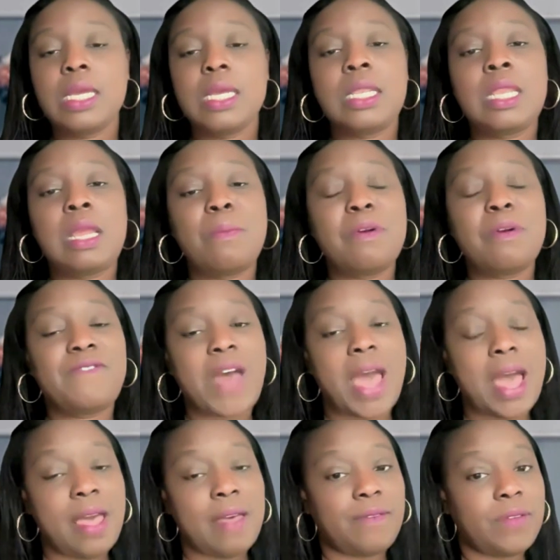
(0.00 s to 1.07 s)
Number
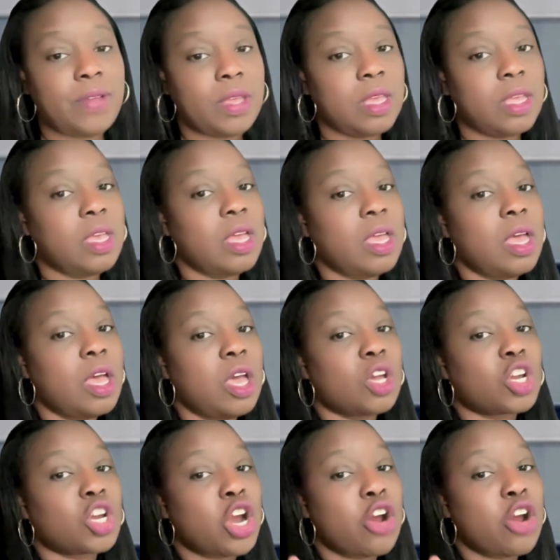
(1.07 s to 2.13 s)
five,
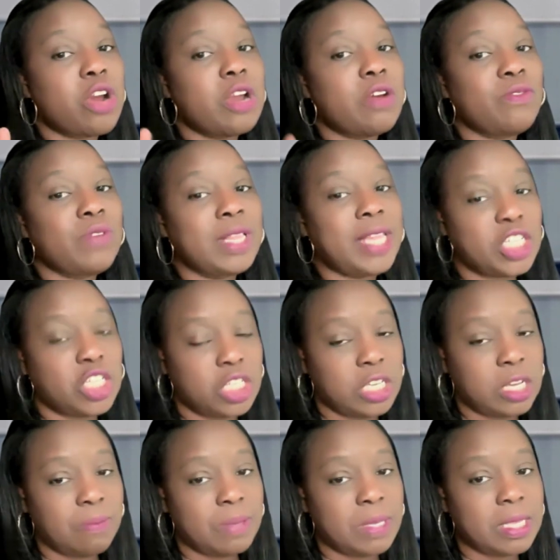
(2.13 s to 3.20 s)
current
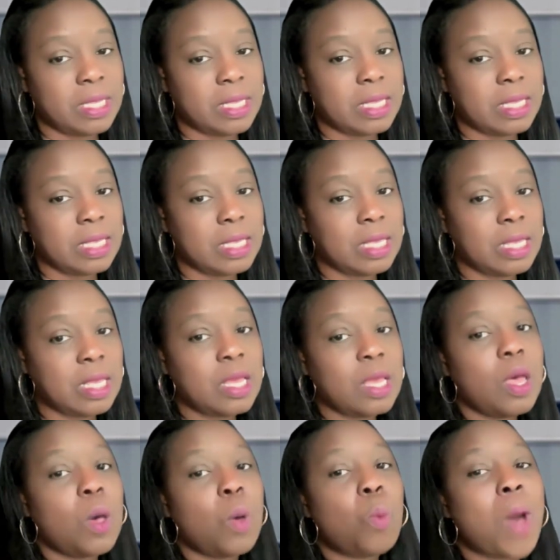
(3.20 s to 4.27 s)
relationships.
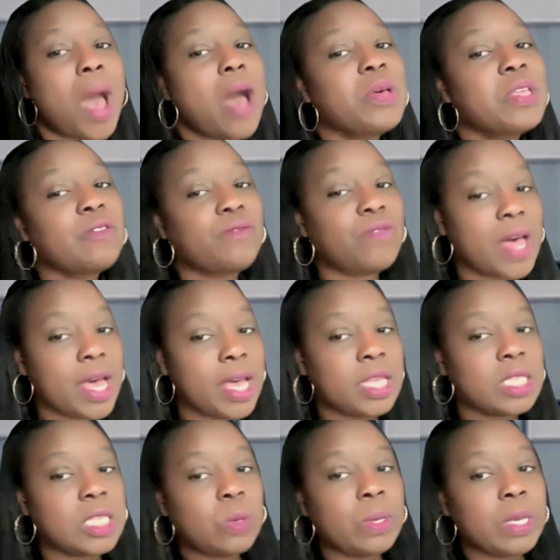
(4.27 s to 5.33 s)
While it's
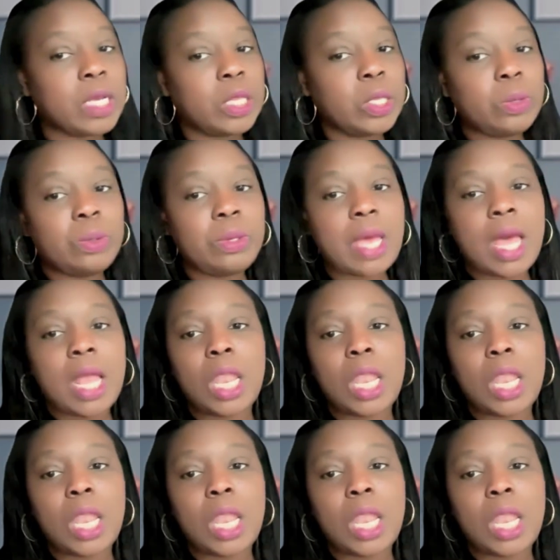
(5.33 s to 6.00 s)
fine to include a